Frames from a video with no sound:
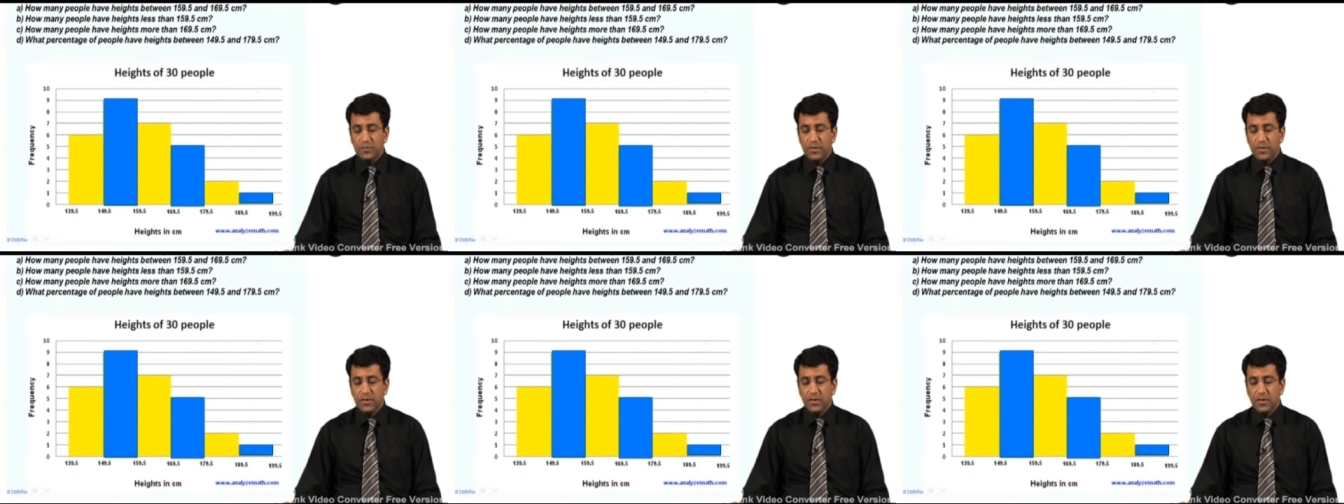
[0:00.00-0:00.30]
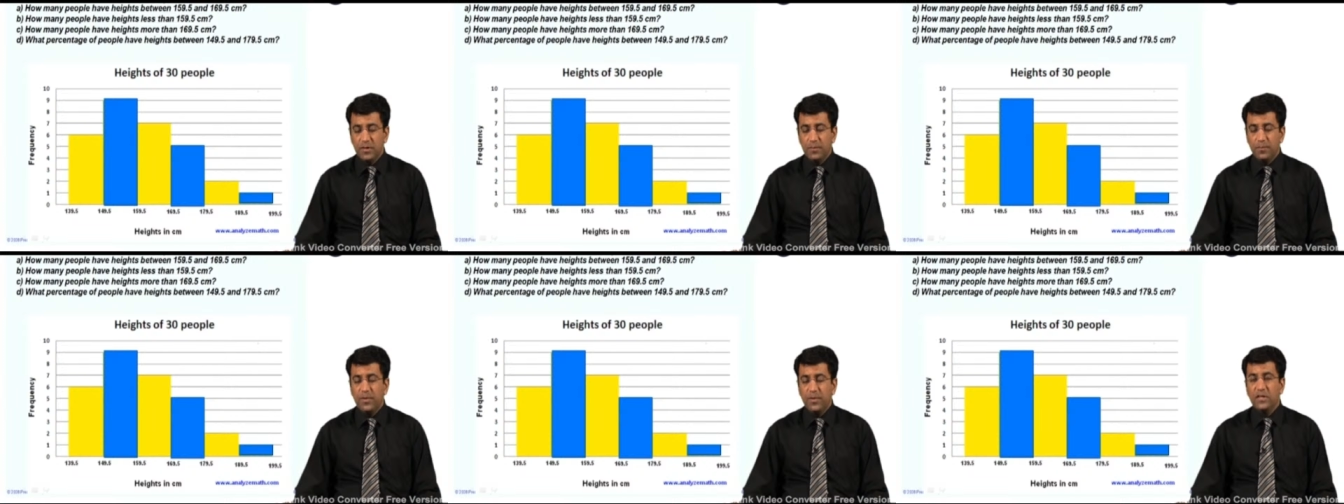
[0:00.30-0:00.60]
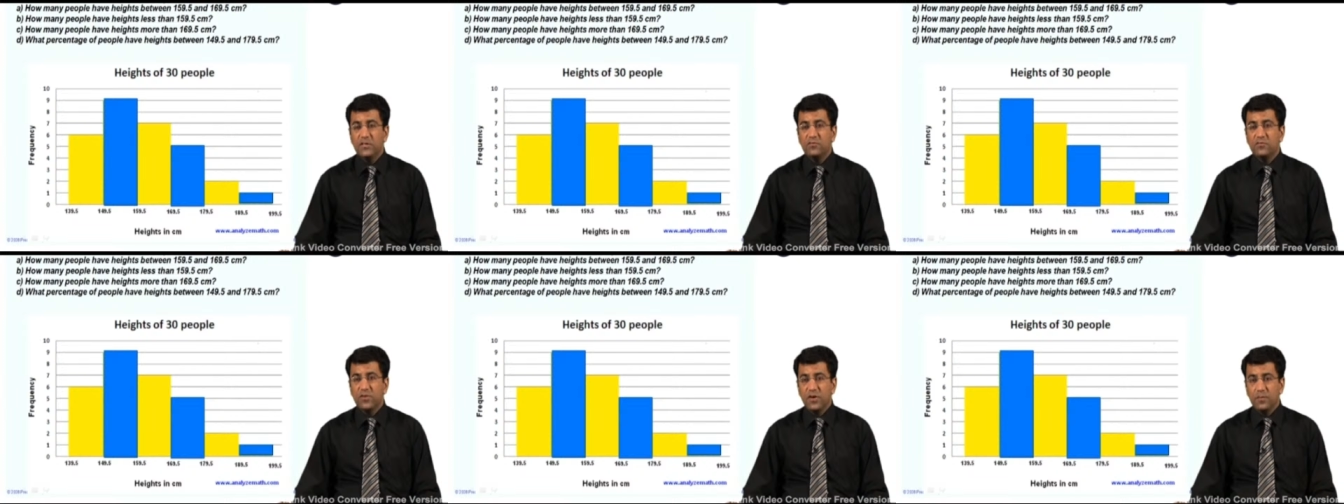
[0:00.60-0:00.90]
people
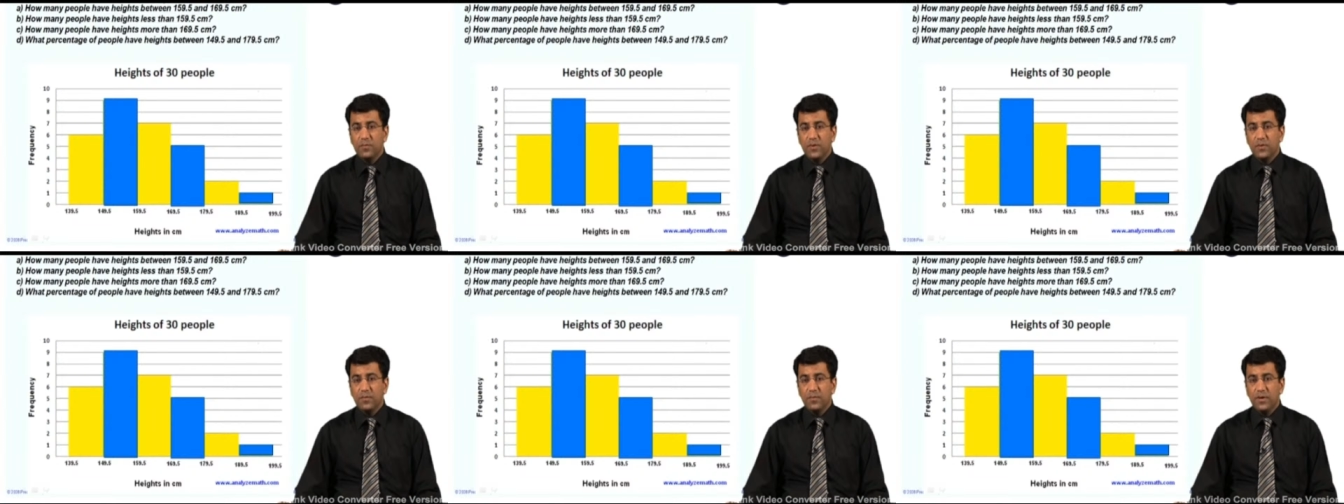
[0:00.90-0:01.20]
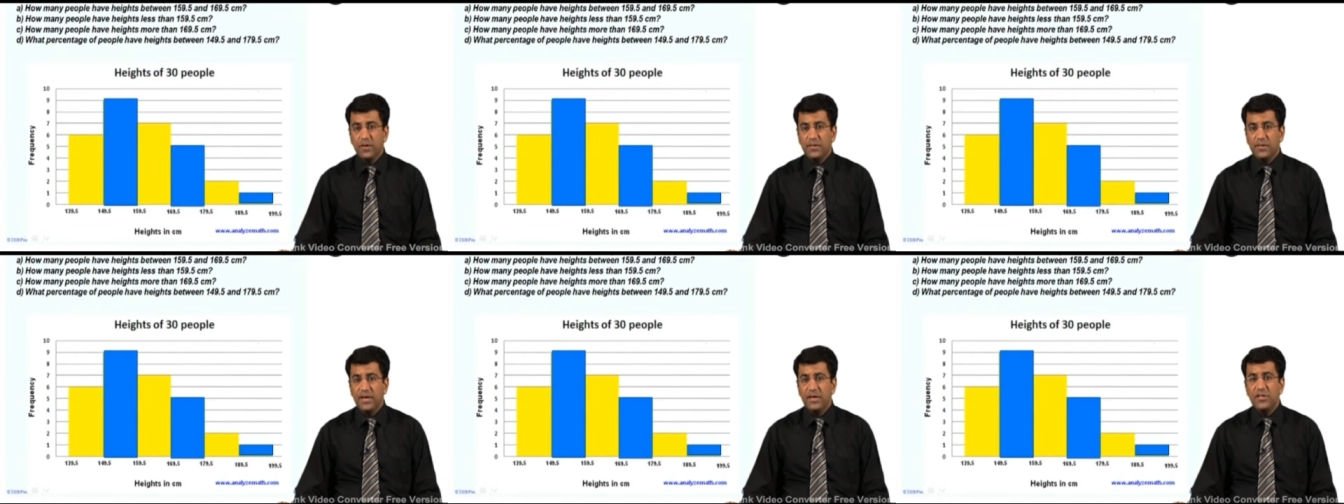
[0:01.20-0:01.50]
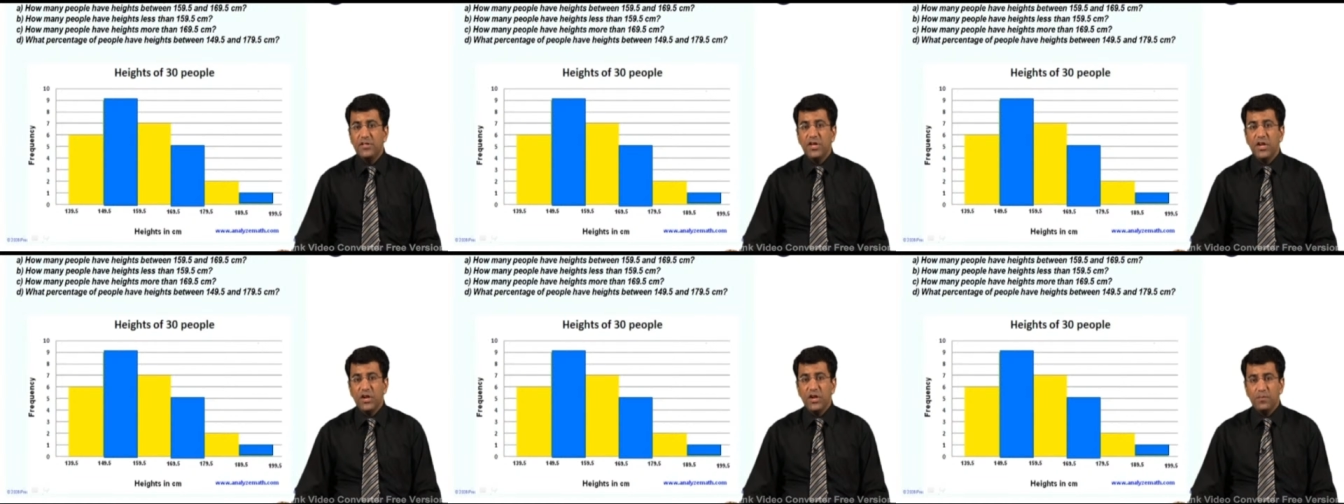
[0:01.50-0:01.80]
plus 1 people,
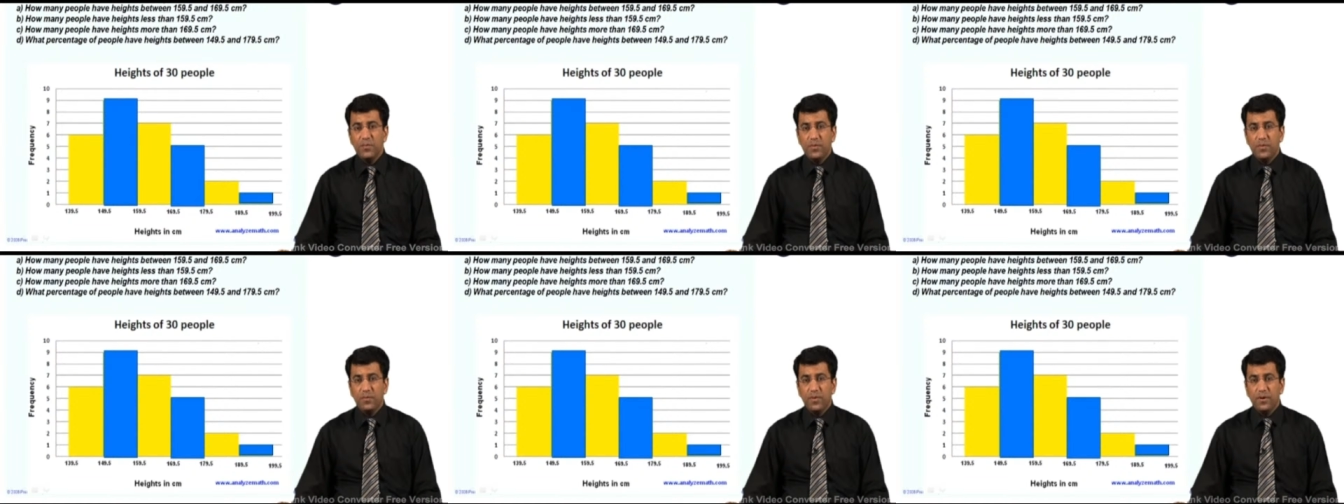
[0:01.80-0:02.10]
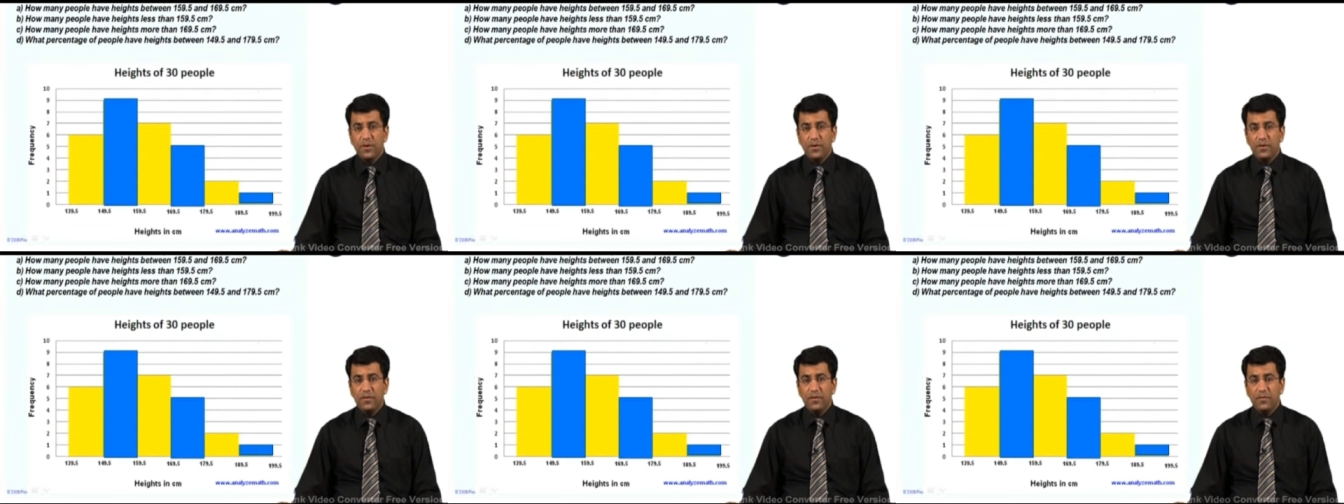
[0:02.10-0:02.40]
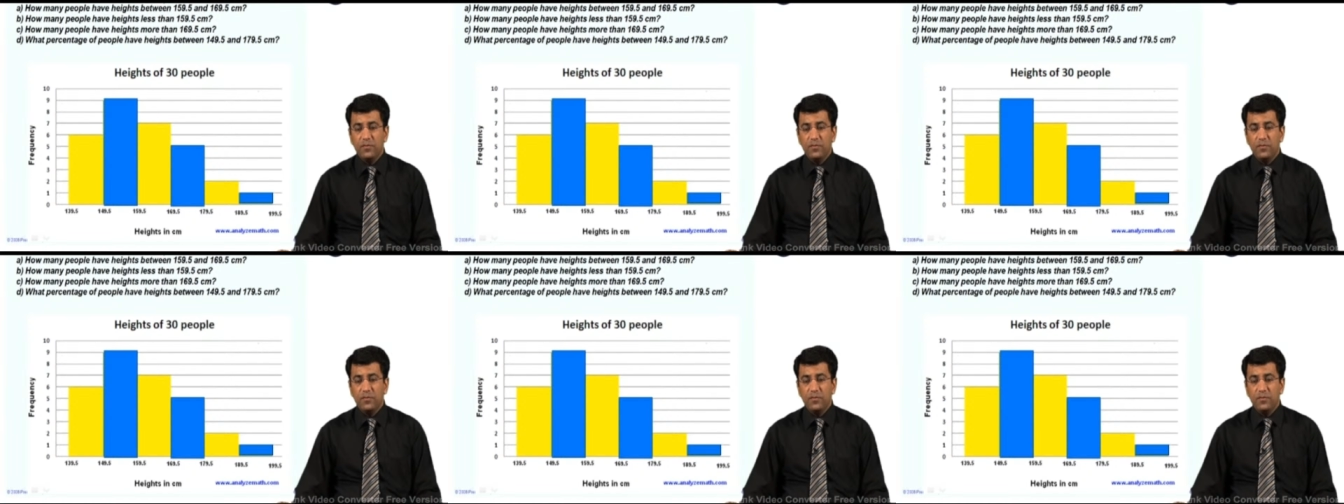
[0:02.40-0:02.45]
that is the 8 people